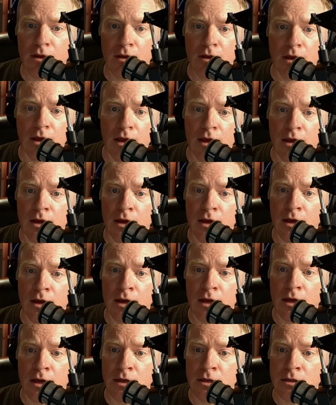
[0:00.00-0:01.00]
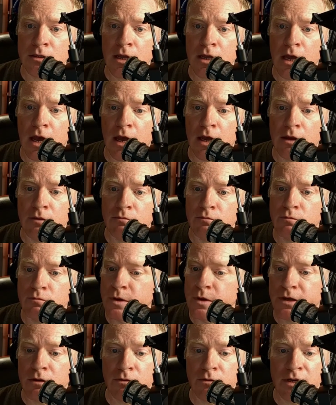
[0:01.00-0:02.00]
And
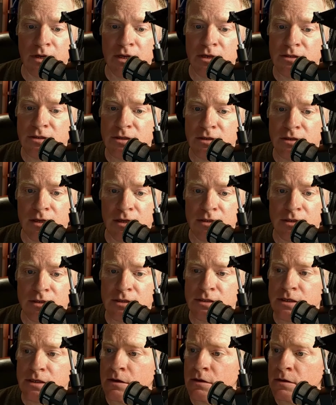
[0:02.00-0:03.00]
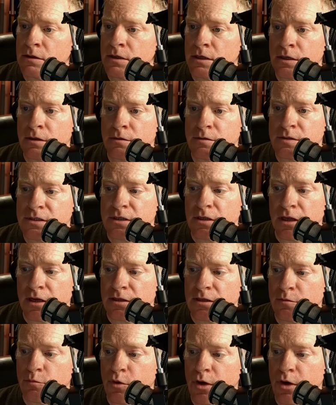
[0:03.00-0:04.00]
we don't need to necessarily select
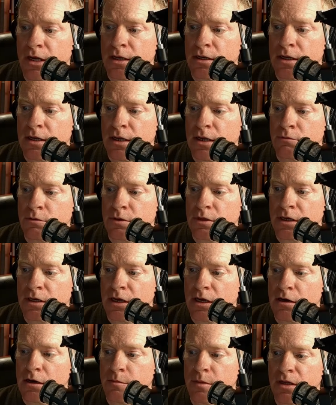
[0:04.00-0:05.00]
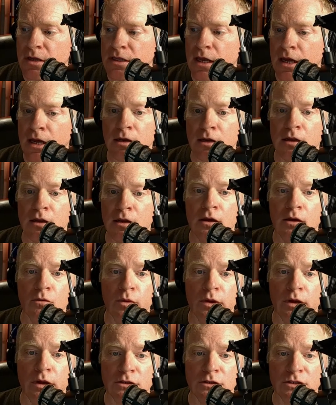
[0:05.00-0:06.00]
the brand. I don't really care about that.
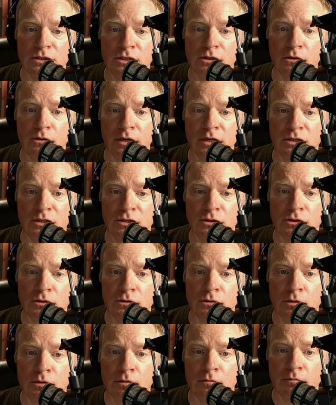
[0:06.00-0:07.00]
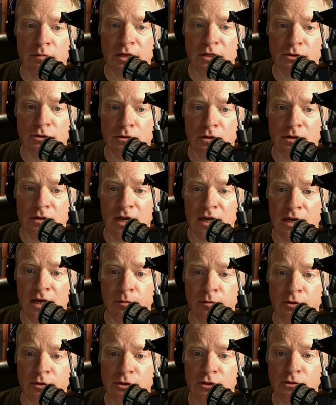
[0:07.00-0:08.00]
We are just going to make sure the
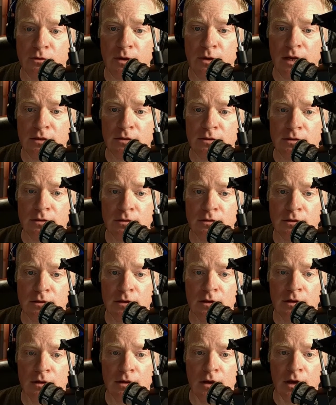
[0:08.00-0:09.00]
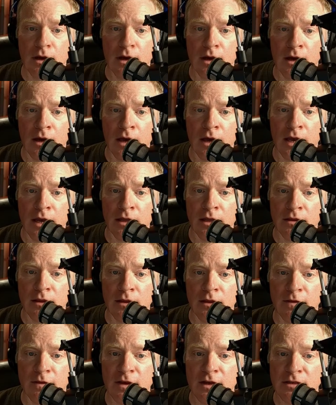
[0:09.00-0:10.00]
diameter is correct. And the
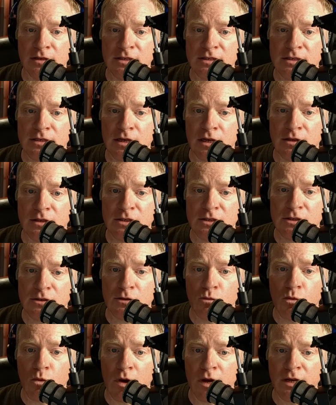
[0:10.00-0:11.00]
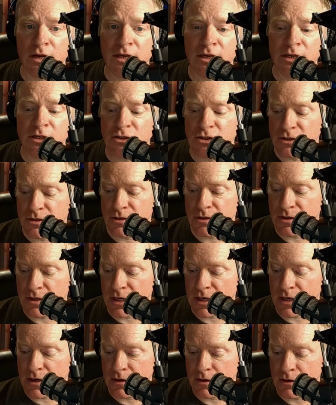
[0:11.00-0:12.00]
thickness, this is a 1-inch
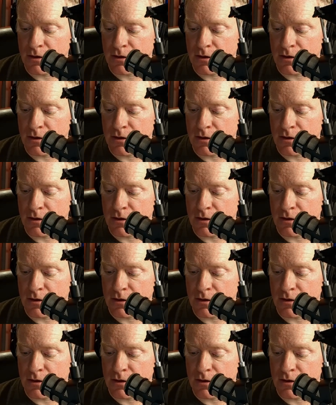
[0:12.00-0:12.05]
thick